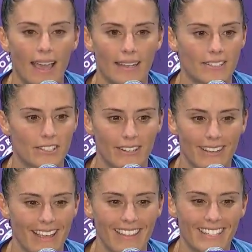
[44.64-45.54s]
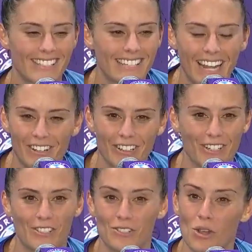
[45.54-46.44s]
And the standard
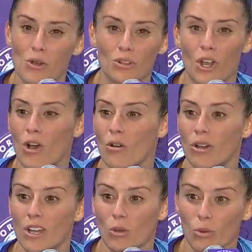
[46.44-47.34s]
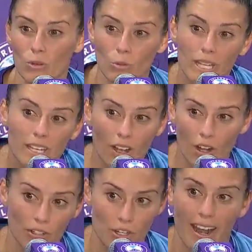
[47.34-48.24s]
is so low when we
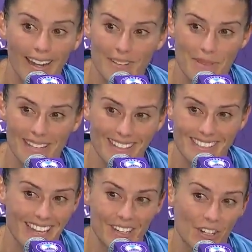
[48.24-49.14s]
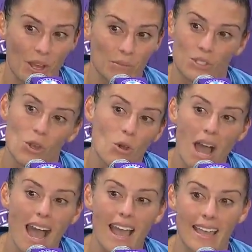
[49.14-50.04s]
are trying to pick the standard up so
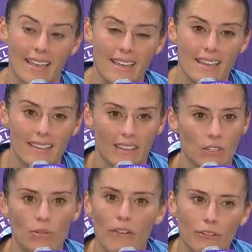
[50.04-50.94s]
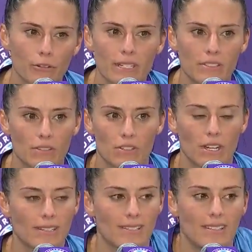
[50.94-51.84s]
high that the referees are
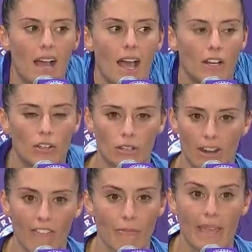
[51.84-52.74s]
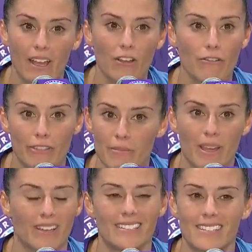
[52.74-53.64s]
just not good enough. Male,
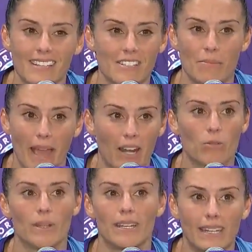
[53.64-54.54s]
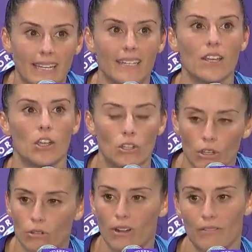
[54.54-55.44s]
female, it doesn't matter. We need
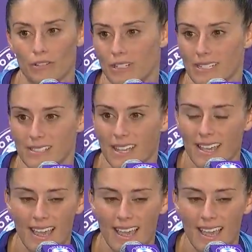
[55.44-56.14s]
good referees.